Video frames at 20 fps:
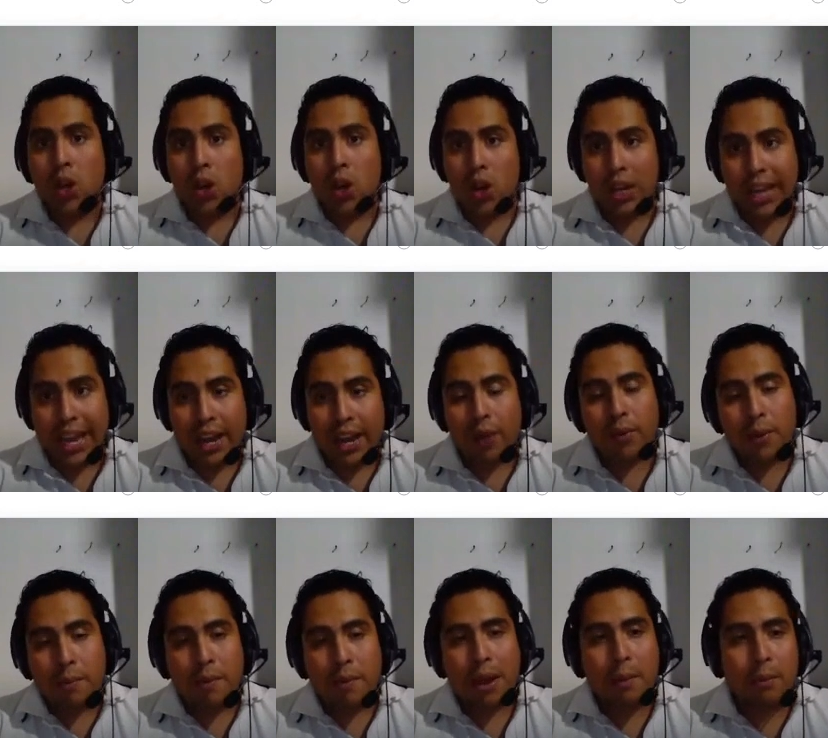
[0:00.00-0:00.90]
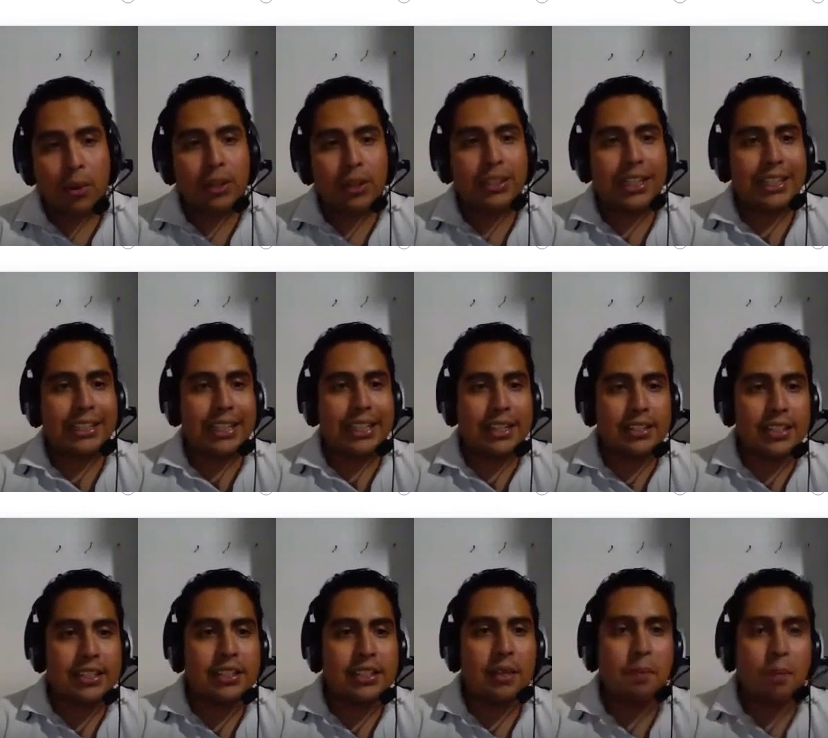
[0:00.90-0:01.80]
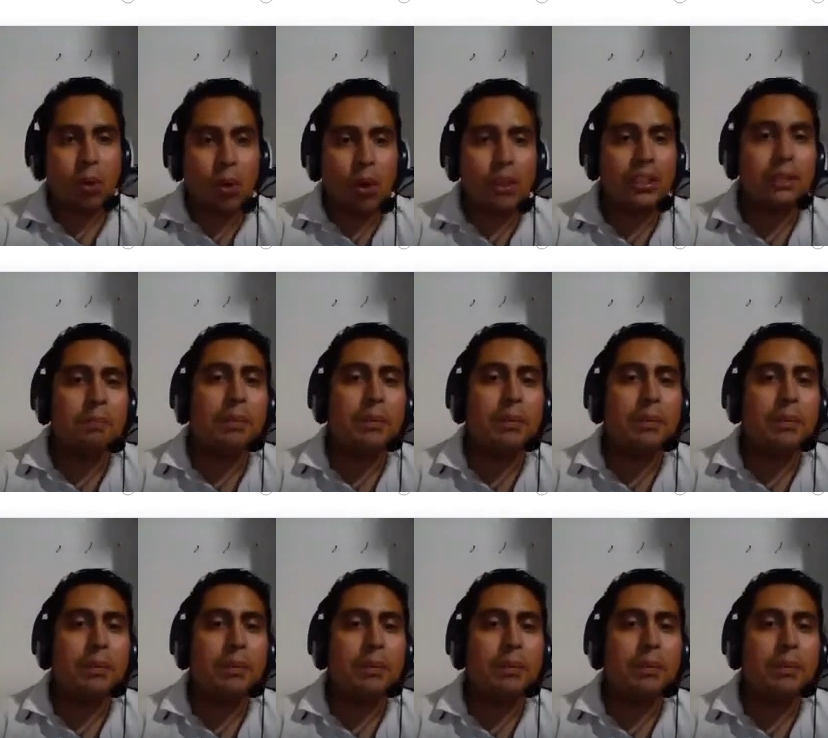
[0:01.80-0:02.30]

Okay, remember that this is important